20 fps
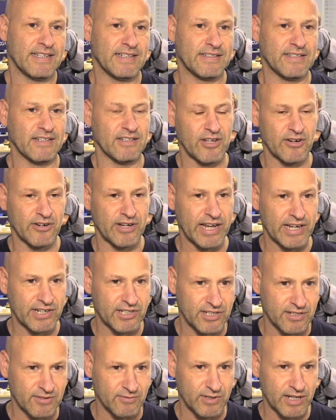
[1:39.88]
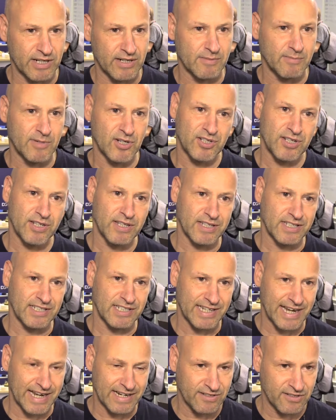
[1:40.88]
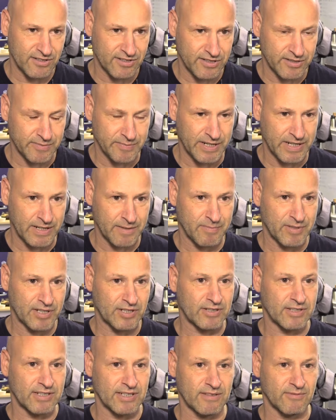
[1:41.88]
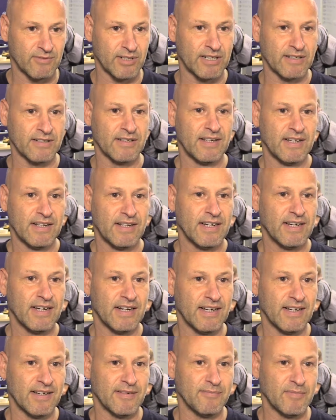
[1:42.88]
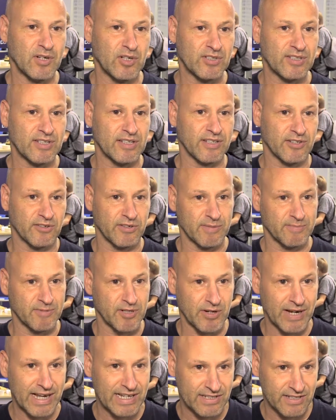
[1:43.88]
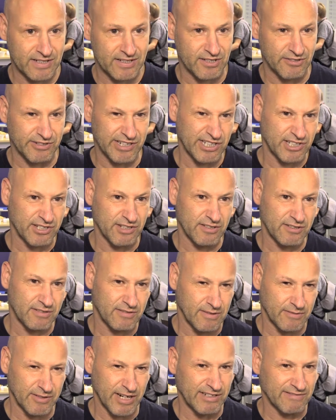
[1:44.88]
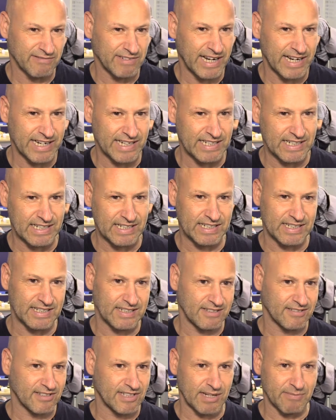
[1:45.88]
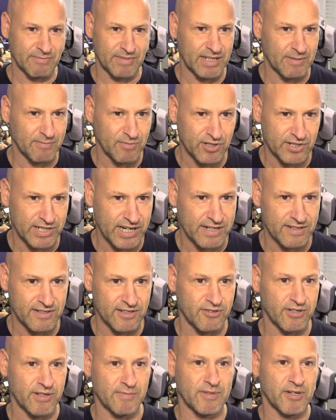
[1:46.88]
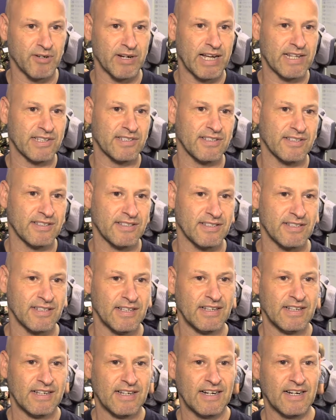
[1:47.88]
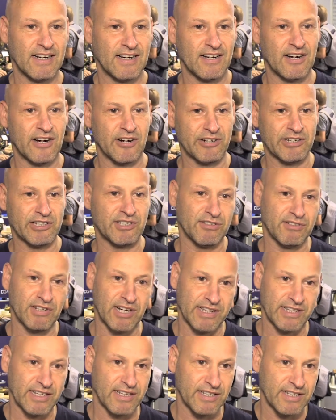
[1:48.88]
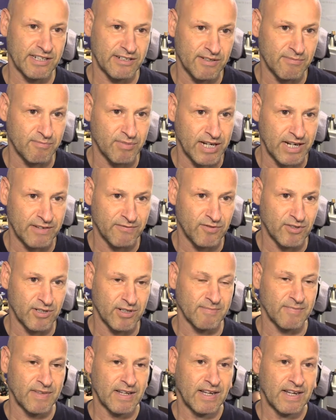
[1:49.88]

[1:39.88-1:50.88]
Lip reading: the location where most of the standards are being built and where most of the crypto assets are issued, around 90-something% of the crypto assets are issued on the Ethereum platform,